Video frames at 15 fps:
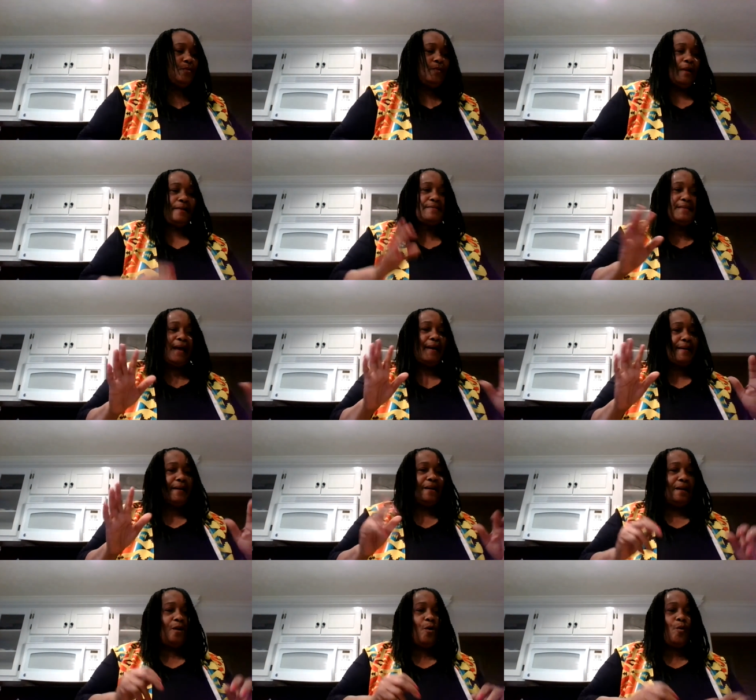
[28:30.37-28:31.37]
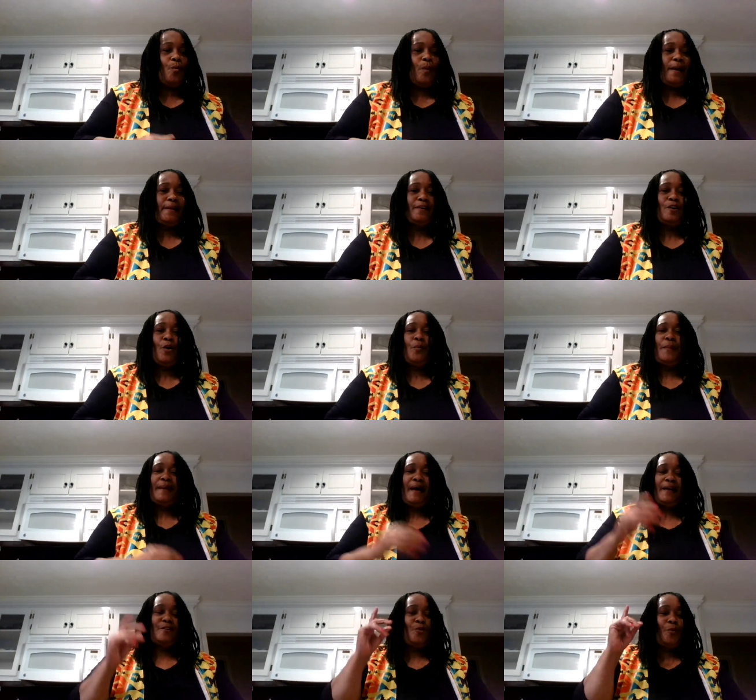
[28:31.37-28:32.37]
Like I said, I got a long way to go,
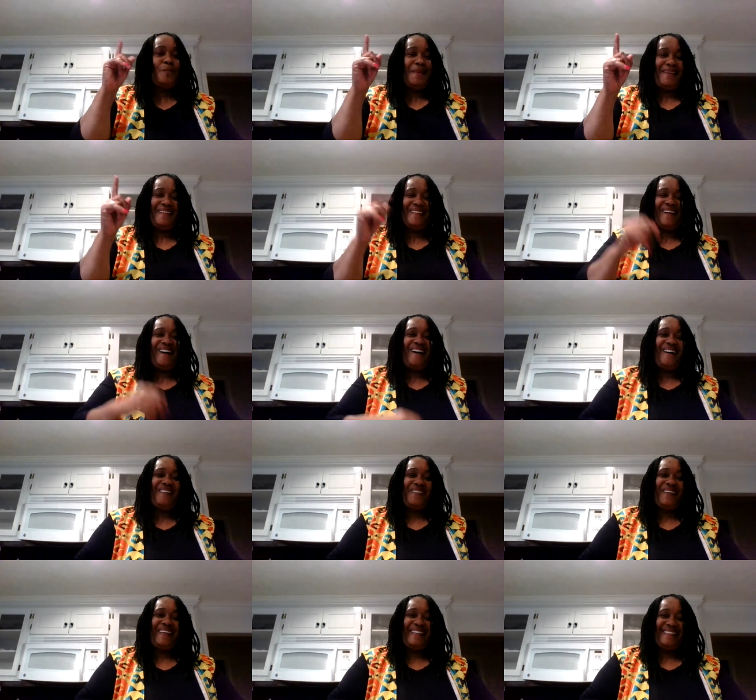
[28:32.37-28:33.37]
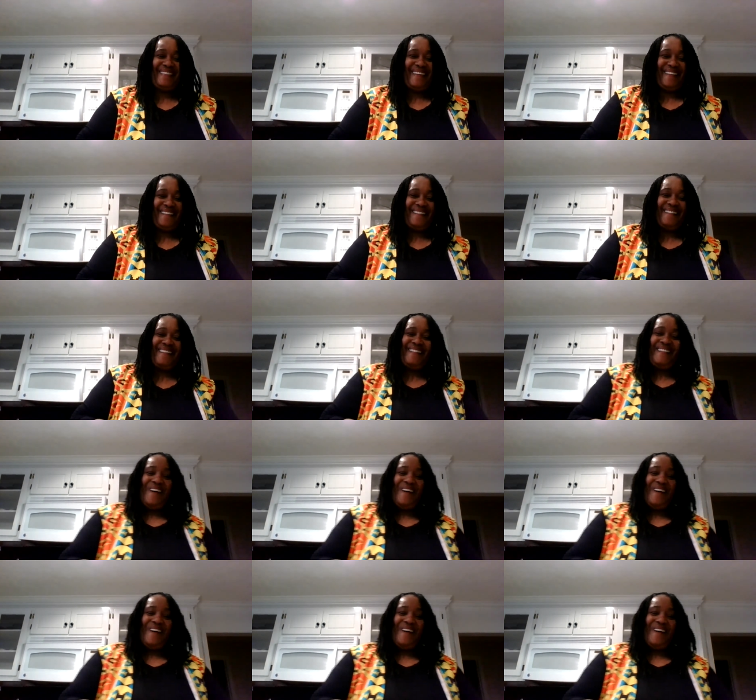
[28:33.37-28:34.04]
but I know me and God will get there.